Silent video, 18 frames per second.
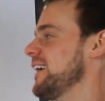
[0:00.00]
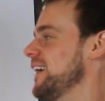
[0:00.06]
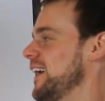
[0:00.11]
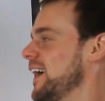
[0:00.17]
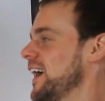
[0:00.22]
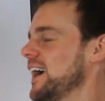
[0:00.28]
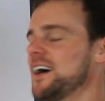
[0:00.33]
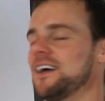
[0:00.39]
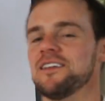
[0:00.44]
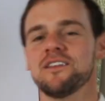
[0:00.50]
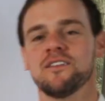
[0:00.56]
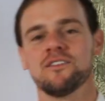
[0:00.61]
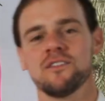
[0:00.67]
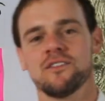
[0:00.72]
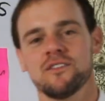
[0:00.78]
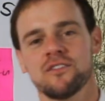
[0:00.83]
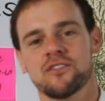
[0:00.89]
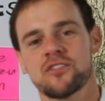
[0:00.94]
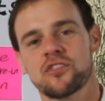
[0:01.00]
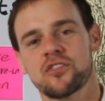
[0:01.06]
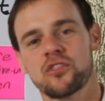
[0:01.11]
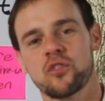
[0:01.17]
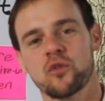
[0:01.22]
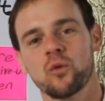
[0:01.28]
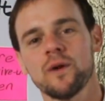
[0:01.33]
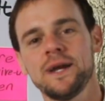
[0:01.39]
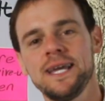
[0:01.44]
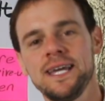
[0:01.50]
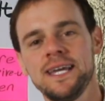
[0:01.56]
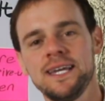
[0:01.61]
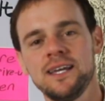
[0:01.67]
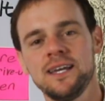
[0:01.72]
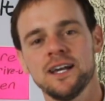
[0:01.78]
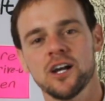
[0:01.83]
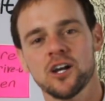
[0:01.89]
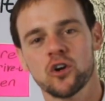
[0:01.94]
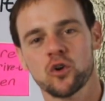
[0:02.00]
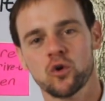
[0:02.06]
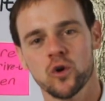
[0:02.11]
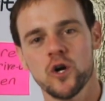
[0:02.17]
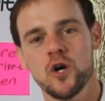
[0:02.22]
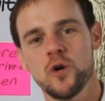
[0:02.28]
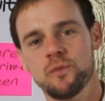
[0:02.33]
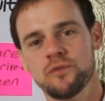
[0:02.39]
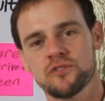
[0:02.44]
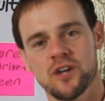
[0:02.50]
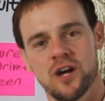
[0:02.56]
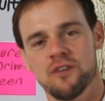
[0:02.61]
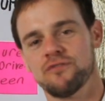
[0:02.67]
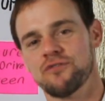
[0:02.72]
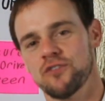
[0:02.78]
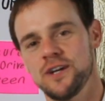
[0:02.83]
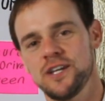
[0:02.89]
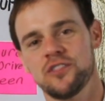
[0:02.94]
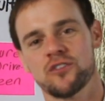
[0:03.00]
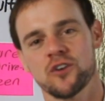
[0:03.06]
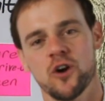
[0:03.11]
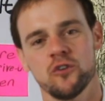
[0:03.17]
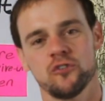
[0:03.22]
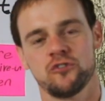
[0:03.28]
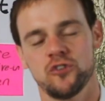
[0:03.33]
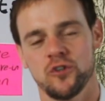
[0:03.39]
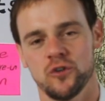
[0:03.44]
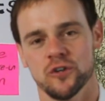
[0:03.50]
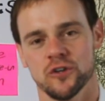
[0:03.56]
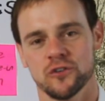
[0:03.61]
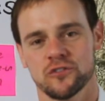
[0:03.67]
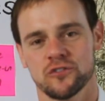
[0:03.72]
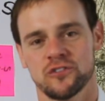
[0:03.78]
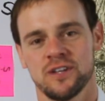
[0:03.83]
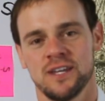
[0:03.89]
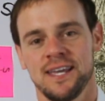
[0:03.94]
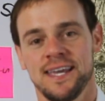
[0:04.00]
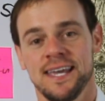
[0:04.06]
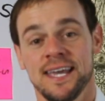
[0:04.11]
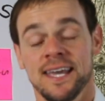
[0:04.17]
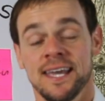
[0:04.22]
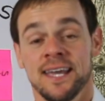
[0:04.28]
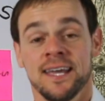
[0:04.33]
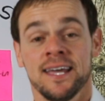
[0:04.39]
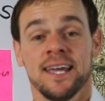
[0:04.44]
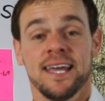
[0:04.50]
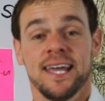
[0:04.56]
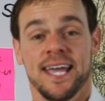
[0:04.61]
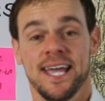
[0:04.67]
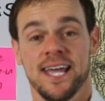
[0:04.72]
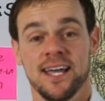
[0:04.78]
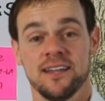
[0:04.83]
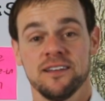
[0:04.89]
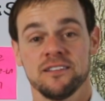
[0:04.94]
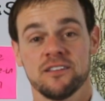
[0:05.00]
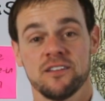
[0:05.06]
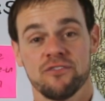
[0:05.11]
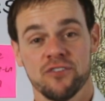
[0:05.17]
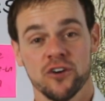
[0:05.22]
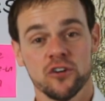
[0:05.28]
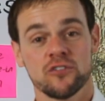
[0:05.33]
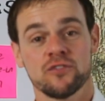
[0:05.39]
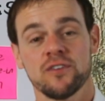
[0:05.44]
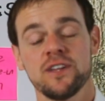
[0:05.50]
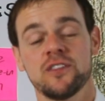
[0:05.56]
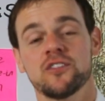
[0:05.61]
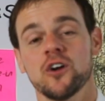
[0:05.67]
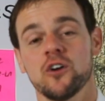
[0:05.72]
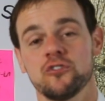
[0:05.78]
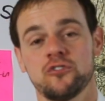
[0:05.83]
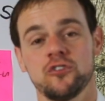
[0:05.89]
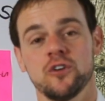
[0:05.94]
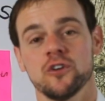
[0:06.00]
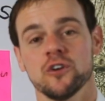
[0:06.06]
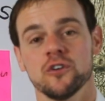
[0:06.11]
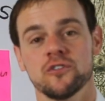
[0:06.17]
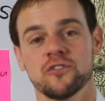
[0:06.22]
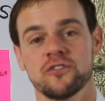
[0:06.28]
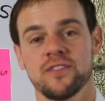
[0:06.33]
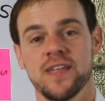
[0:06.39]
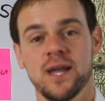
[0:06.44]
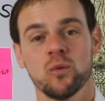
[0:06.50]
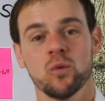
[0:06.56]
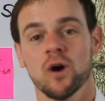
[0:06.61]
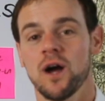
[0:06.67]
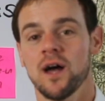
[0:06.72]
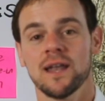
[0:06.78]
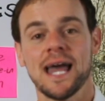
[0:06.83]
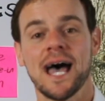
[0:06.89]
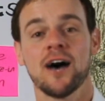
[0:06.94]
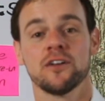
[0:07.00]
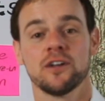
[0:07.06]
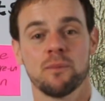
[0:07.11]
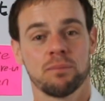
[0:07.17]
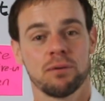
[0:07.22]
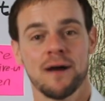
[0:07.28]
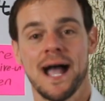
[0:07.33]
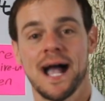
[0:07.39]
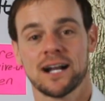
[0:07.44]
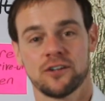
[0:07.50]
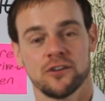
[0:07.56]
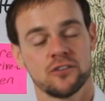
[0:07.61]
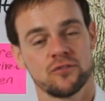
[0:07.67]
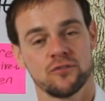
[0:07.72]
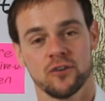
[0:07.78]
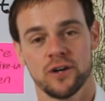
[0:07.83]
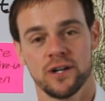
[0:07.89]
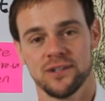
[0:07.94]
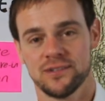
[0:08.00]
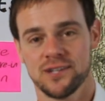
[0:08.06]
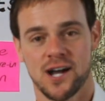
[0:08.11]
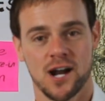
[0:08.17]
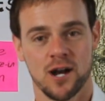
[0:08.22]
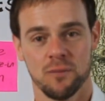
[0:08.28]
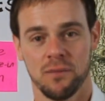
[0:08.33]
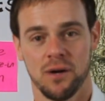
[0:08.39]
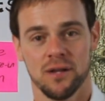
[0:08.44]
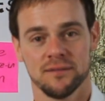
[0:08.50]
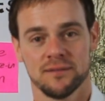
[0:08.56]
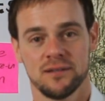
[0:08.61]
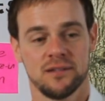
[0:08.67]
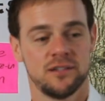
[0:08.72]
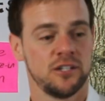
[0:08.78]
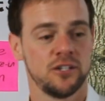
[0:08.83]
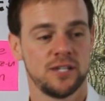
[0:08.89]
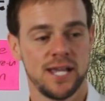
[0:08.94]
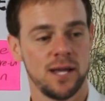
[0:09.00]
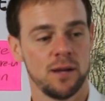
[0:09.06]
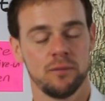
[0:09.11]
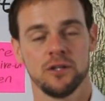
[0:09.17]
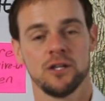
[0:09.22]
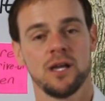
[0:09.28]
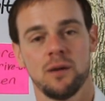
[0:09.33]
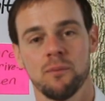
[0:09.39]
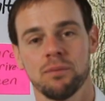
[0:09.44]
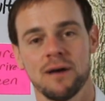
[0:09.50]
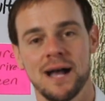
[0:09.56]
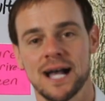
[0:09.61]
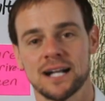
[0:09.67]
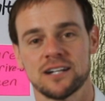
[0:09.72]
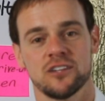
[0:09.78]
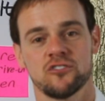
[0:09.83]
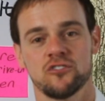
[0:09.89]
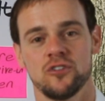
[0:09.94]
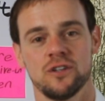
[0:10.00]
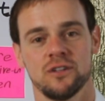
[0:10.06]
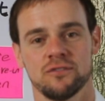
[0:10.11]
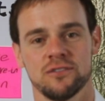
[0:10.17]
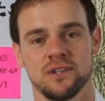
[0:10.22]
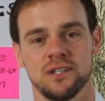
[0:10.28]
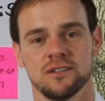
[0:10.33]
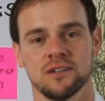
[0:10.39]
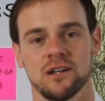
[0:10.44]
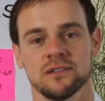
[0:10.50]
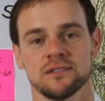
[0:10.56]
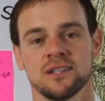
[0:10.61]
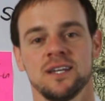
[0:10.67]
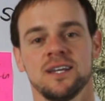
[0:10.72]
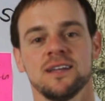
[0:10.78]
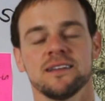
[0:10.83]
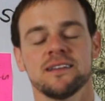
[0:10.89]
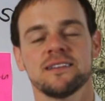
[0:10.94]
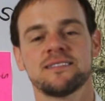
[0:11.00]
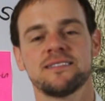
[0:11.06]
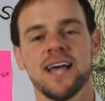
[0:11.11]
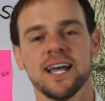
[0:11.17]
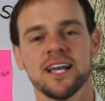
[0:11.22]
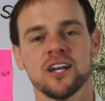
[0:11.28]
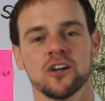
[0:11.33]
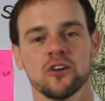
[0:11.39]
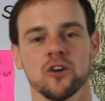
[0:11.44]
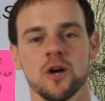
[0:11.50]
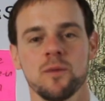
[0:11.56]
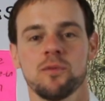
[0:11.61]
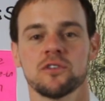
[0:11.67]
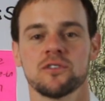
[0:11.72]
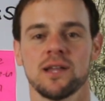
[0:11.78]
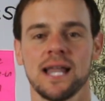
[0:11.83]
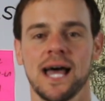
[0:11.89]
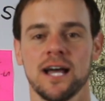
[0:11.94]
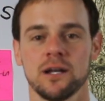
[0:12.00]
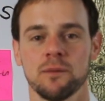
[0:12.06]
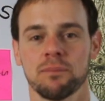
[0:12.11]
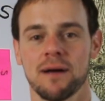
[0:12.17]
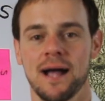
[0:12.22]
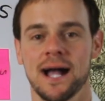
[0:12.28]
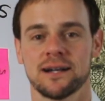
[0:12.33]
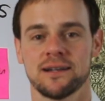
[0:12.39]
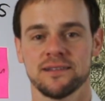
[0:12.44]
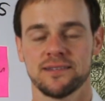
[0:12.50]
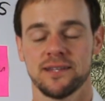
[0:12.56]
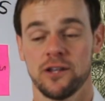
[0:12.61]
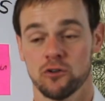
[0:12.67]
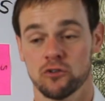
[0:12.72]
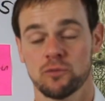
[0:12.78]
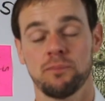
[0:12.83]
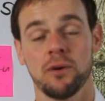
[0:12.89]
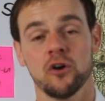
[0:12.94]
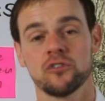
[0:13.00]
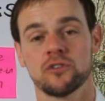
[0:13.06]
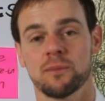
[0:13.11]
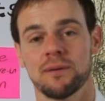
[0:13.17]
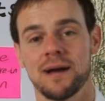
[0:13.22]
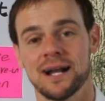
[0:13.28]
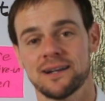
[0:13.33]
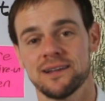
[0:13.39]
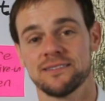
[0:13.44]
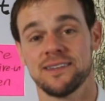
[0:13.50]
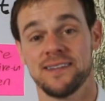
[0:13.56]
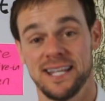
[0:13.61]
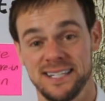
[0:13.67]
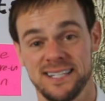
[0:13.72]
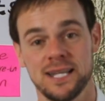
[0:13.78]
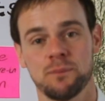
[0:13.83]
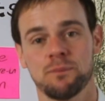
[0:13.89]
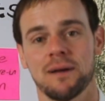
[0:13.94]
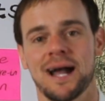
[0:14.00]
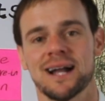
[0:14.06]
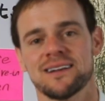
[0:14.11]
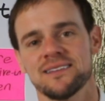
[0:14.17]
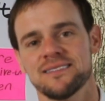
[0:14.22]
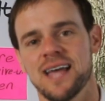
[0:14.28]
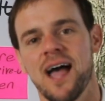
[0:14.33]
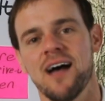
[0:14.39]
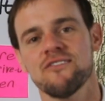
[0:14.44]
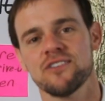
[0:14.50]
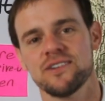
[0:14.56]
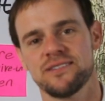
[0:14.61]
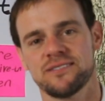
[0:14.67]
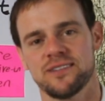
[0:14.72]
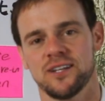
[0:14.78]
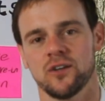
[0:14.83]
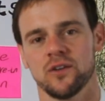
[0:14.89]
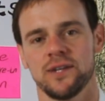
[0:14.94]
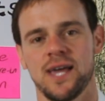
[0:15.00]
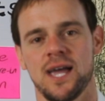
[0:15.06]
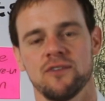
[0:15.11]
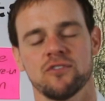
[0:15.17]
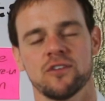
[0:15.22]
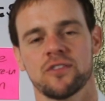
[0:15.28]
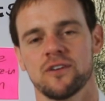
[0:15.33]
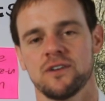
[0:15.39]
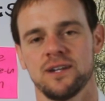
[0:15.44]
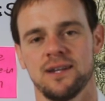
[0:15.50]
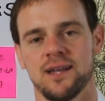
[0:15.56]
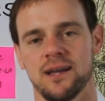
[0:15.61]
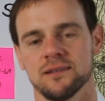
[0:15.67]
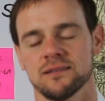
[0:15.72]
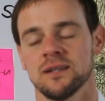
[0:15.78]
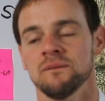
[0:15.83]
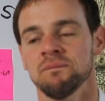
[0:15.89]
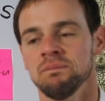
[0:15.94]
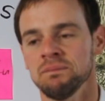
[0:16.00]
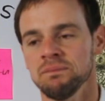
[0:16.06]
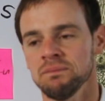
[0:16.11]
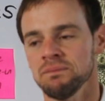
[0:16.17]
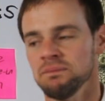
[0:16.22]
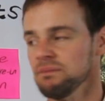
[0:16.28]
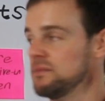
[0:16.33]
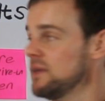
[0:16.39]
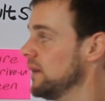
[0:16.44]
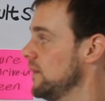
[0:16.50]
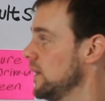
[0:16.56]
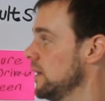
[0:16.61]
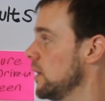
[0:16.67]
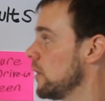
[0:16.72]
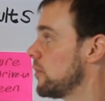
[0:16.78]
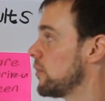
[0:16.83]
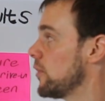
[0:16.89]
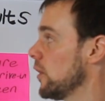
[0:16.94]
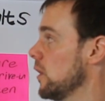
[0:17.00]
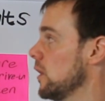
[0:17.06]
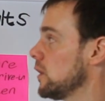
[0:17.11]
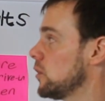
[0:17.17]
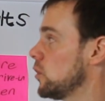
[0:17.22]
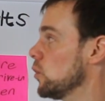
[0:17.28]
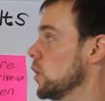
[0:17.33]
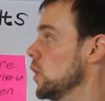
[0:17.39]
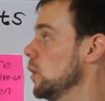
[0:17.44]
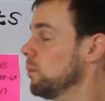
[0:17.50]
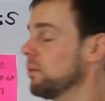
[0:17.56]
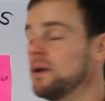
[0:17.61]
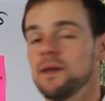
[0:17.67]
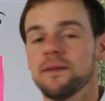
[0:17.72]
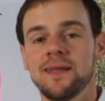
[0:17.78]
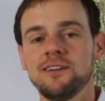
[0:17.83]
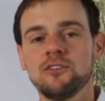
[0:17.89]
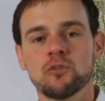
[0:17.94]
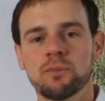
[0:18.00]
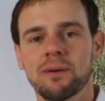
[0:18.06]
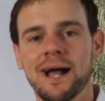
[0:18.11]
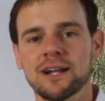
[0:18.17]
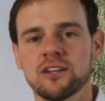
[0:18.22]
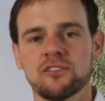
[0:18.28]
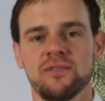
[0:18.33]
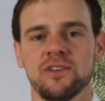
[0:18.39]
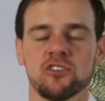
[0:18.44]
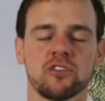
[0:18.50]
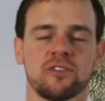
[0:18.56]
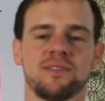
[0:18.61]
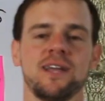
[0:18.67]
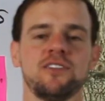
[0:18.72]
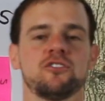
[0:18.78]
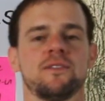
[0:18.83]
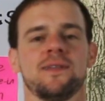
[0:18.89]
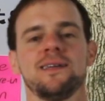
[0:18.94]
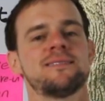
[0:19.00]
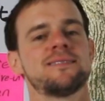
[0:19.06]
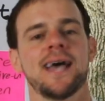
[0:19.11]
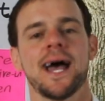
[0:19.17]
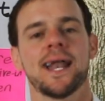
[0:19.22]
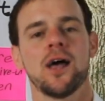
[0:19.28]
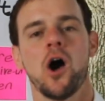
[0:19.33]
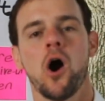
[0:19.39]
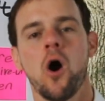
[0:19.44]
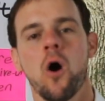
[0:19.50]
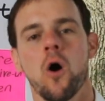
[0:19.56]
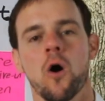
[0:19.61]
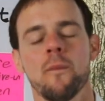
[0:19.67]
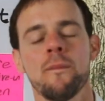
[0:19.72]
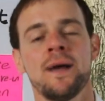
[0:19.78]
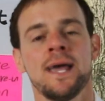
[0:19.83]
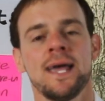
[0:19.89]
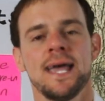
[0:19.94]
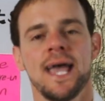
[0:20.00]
uh, three groups of free throw shooters. And the first free throw shooters, they weren't allowed to practice for an entire month. You can't, you can't practice shooting free throws. The second group was allowed to practice, and they're supposed to practice, and they did practice every single day for 30 days. And then the third group, they just practiced visualization. They sat at home,